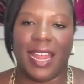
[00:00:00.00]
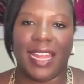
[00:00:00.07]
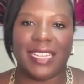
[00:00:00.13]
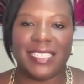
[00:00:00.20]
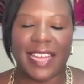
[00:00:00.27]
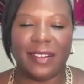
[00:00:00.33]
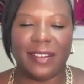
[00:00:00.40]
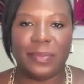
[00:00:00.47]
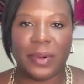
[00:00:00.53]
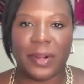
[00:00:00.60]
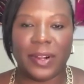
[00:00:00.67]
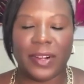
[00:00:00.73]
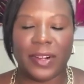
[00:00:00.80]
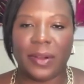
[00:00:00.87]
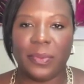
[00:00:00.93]
and I
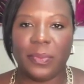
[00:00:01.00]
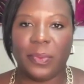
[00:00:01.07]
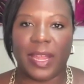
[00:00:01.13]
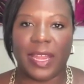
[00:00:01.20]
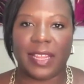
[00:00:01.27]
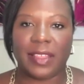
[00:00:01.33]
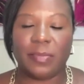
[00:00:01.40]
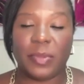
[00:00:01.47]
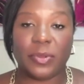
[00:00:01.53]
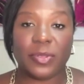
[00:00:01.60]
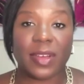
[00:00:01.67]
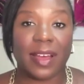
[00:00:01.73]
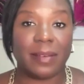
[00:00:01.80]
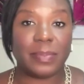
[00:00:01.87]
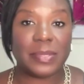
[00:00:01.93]
work with
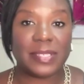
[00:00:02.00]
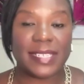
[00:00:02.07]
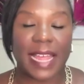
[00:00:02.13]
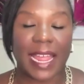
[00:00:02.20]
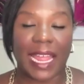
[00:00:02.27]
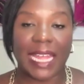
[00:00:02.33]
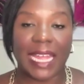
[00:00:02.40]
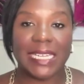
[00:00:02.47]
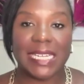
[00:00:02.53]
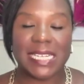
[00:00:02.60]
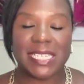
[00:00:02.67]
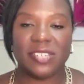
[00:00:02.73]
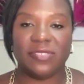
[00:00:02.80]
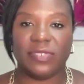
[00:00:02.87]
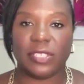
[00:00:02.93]
both couples and
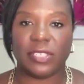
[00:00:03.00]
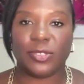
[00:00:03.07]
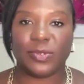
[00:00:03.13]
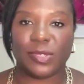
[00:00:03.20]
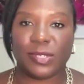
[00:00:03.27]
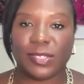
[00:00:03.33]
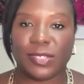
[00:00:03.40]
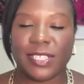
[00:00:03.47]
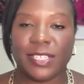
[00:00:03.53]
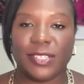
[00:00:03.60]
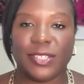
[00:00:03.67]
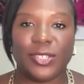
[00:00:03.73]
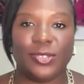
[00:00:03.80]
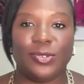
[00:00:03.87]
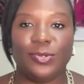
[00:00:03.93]
individuals
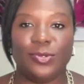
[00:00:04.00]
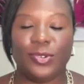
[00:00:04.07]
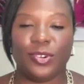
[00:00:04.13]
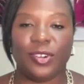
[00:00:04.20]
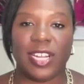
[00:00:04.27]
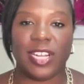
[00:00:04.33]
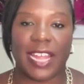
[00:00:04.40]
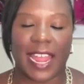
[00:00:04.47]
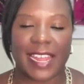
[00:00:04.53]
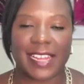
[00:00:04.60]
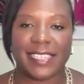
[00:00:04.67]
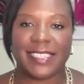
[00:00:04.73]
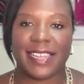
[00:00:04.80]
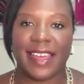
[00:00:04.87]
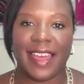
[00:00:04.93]
to
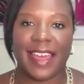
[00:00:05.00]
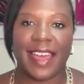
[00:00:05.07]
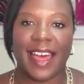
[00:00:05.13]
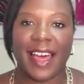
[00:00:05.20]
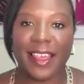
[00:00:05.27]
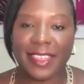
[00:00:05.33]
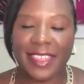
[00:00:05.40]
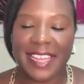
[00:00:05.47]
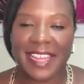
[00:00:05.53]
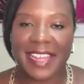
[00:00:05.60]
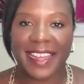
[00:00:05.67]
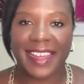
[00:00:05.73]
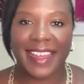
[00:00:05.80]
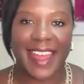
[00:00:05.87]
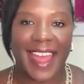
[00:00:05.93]
create
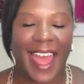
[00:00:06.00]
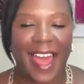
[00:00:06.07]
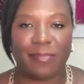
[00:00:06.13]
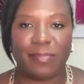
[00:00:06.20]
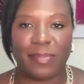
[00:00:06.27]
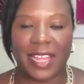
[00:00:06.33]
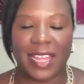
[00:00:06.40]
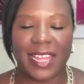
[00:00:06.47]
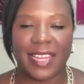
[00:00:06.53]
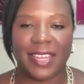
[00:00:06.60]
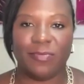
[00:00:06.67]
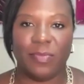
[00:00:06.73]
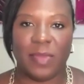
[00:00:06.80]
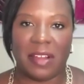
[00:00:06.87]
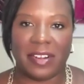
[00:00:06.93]
healthy, happy
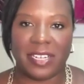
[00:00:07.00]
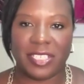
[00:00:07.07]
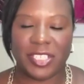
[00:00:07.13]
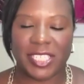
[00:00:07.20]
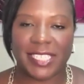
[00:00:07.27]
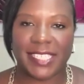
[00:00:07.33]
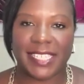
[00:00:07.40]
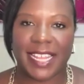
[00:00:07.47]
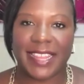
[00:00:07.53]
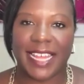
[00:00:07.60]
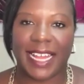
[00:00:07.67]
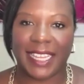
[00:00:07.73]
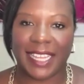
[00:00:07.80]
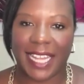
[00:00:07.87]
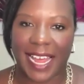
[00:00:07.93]
marriages
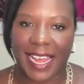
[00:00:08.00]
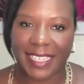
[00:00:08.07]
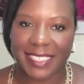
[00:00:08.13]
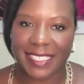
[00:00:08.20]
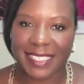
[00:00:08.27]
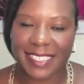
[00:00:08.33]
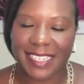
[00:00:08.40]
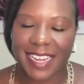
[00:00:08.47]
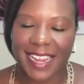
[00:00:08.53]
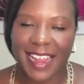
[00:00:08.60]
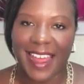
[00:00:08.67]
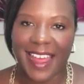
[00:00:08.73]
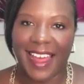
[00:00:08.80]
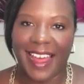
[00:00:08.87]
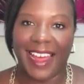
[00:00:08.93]
that last.
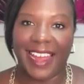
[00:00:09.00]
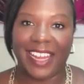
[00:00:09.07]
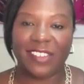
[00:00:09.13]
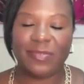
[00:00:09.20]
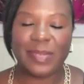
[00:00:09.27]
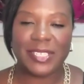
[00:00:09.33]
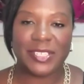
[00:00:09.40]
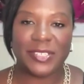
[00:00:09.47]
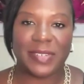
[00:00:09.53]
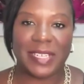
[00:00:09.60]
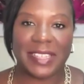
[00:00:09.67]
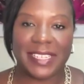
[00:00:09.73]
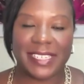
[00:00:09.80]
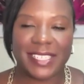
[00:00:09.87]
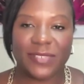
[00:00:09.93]
I have been
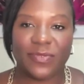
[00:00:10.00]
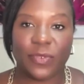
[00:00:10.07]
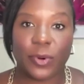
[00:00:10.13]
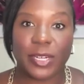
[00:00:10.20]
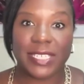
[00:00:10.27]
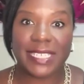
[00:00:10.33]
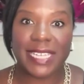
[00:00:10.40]
doing this for